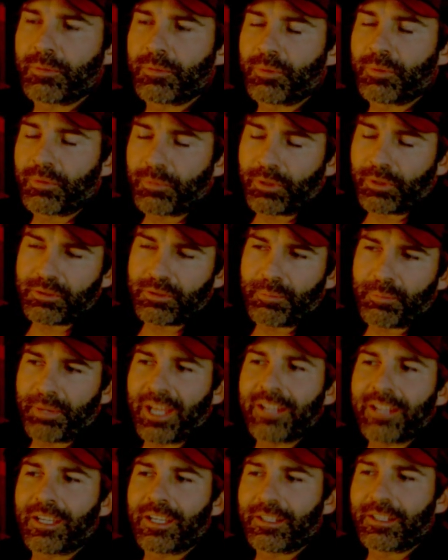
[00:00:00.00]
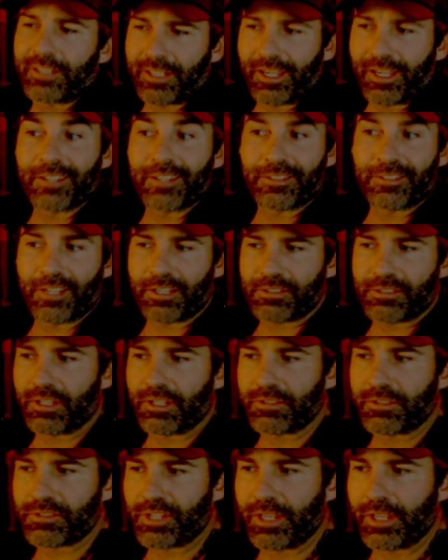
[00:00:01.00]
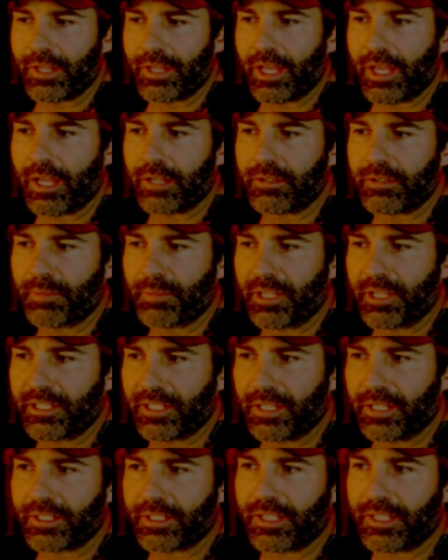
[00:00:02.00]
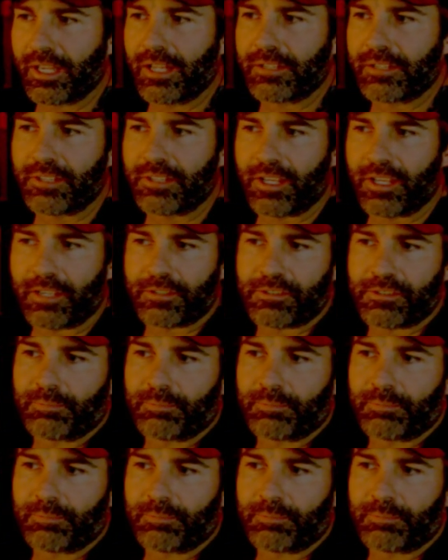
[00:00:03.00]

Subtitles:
well, depending on the context, I'll say that. Depending on the context,